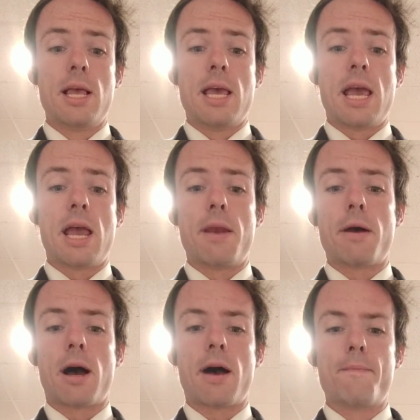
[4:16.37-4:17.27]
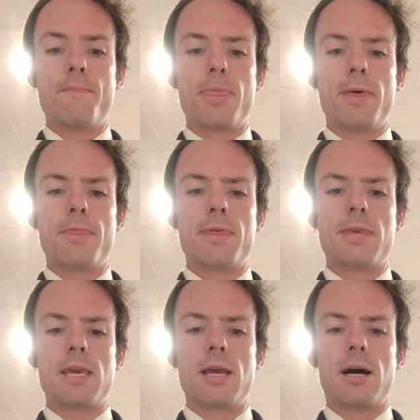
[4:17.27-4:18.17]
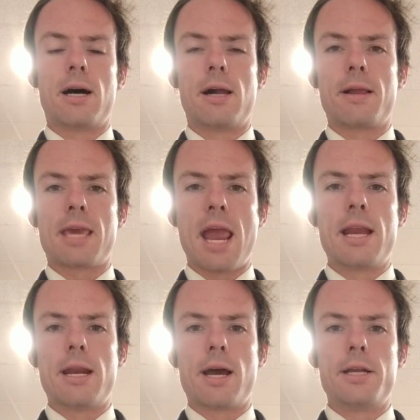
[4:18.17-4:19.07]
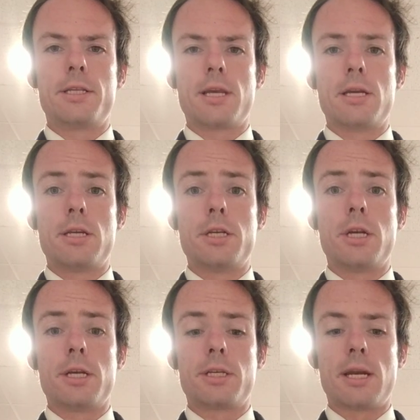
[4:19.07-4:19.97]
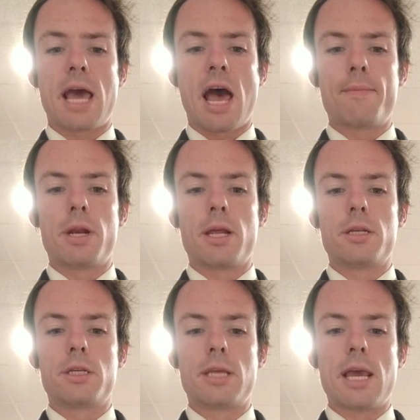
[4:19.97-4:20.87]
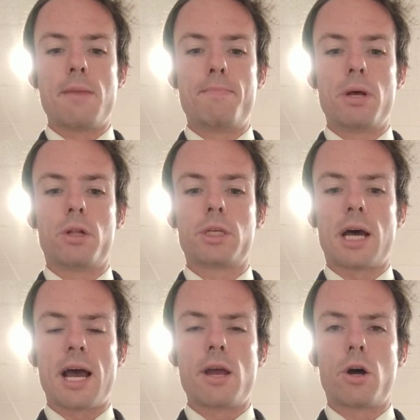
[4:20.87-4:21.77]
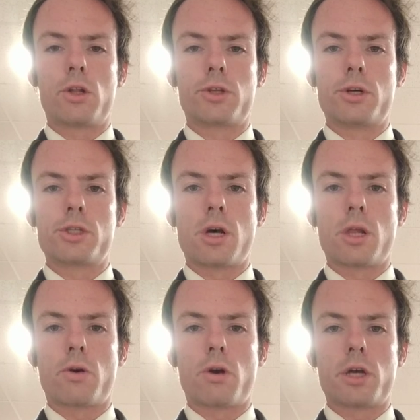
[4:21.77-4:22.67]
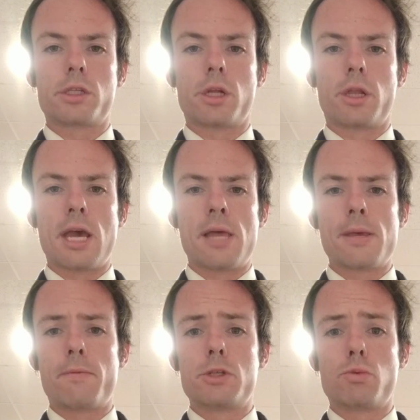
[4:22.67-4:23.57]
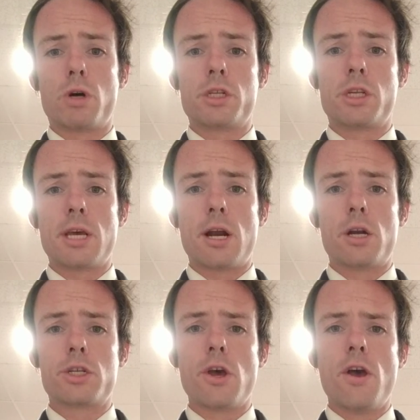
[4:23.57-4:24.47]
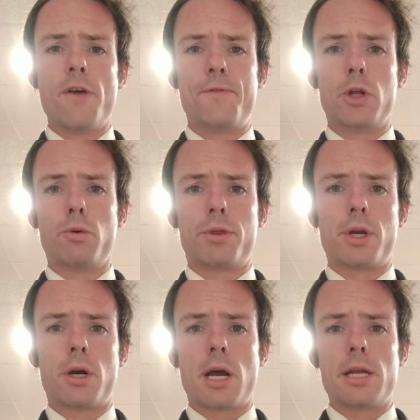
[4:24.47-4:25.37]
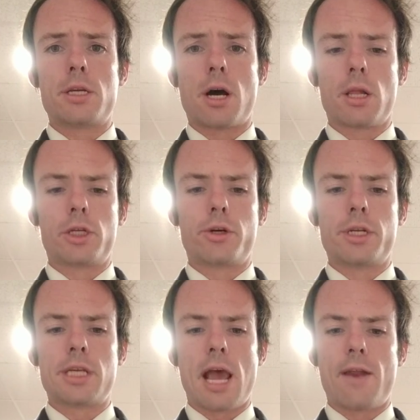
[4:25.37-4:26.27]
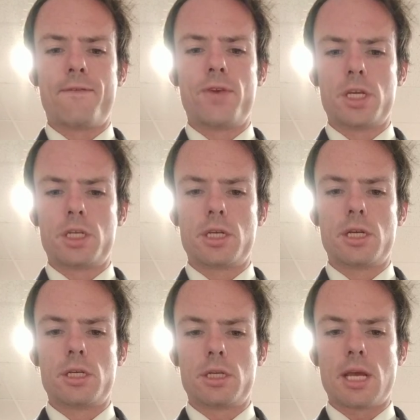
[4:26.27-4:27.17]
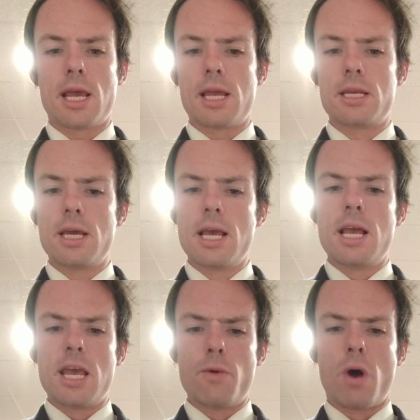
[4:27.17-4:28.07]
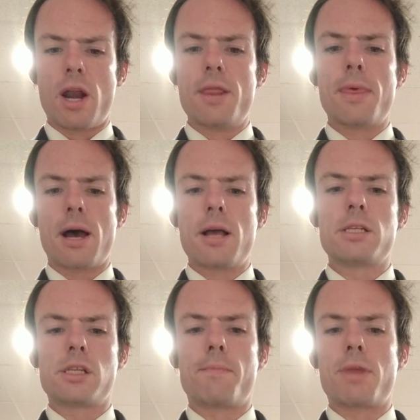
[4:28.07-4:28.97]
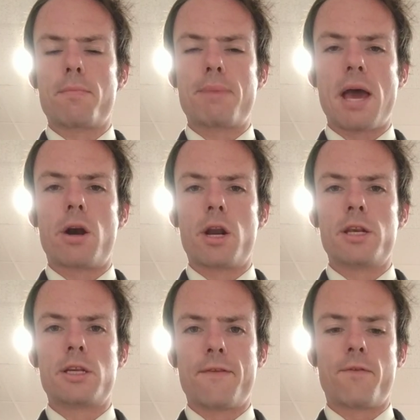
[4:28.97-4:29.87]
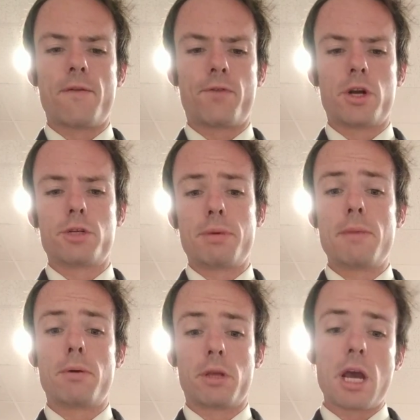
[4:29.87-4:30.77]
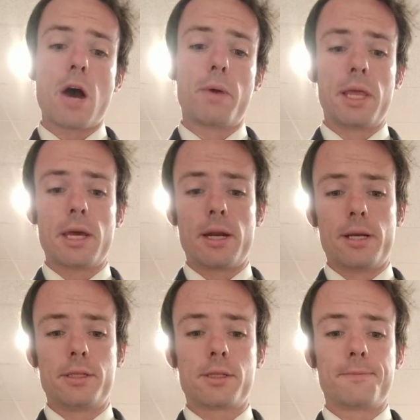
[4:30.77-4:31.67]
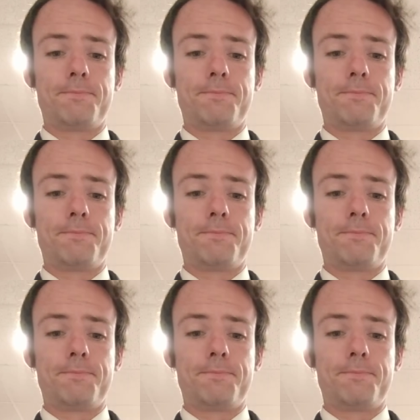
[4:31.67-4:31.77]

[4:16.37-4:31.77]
And the Canaanites, the indigenous inhabitants, they built high altars all across the land that was once theirs, filled with their idolatrous edifices, and he wanted something better and different for his people, Yahweh, that is.